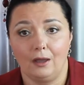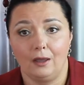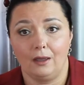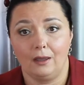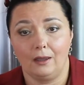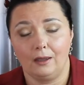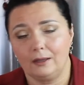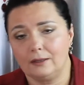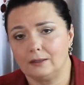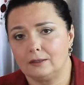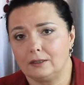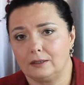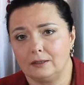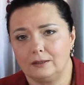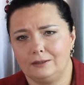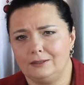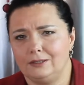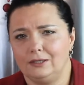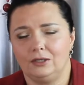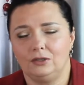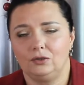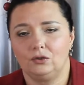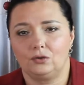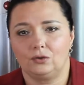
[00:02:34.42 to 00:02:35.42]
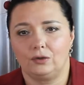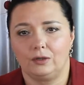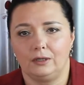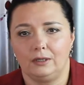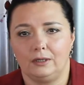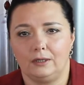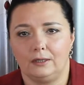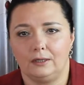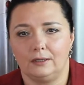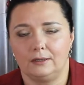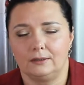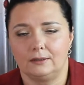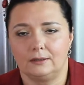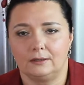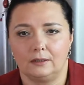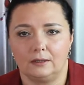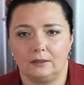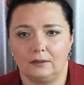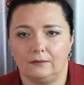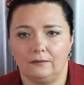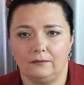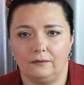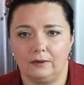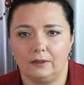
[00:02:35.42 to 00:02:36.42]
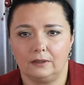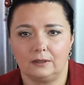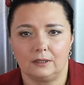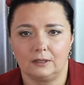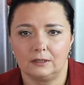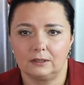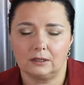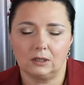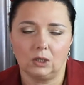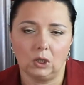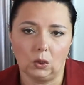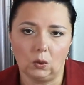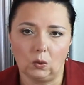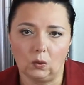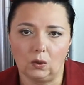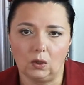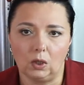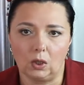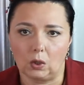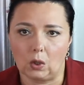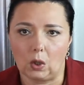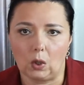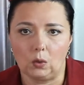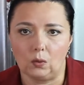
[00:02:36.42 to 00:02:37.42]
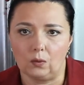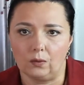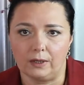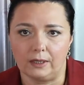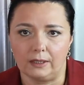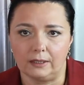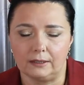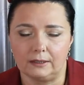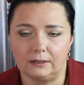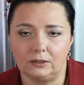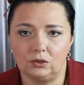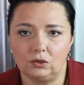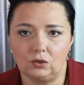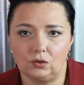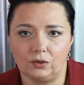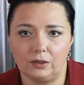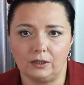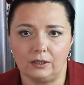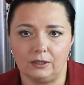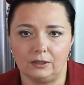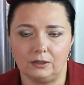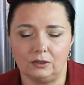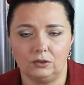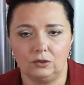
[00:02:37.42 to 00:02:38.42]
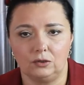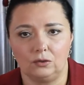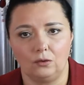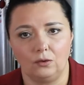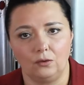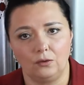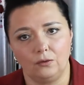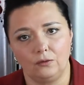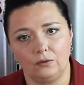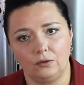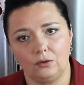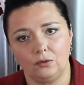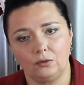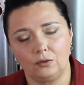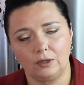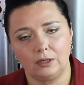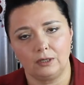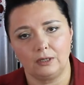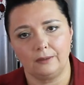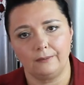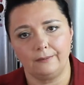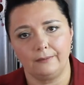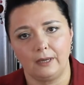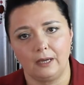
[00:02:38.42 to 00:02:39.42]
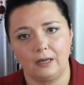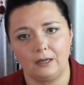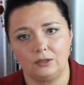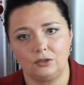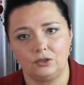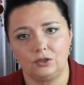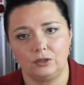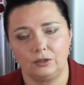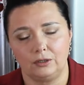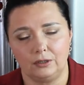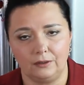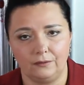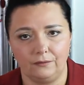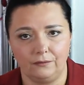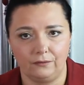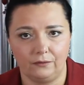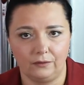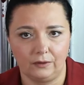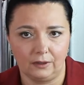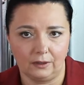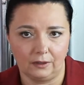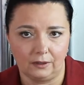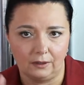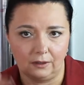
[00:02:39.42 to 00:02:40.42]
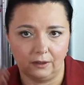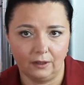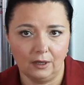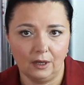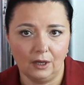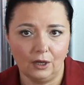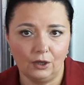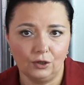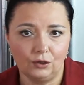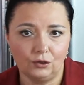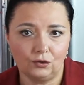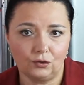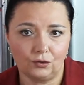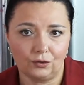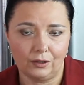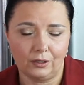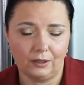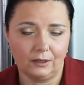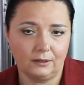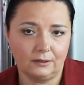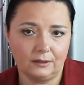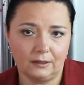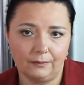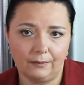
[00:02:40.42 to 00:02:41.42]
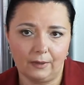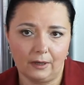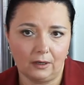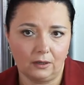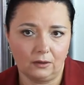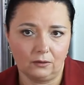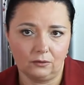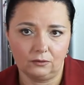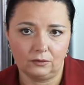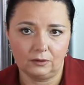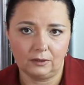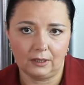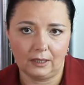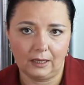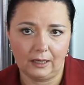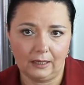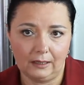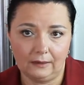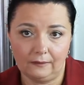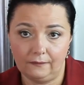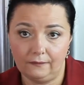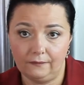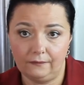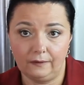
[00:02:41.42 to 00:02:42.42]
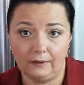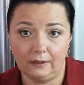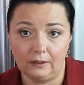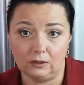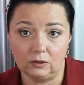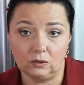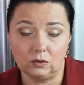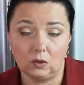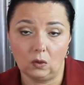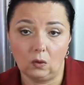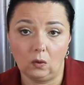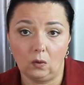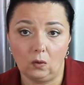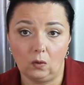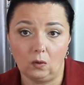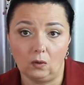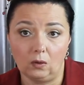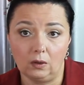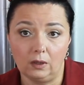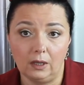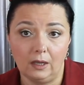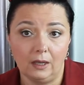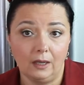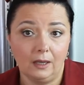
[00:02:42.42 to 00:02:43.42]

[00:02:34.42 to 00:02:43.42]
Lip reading: and a tea tree is a very slow growing tree, so you can imagine if the tree is about 8 feet tall,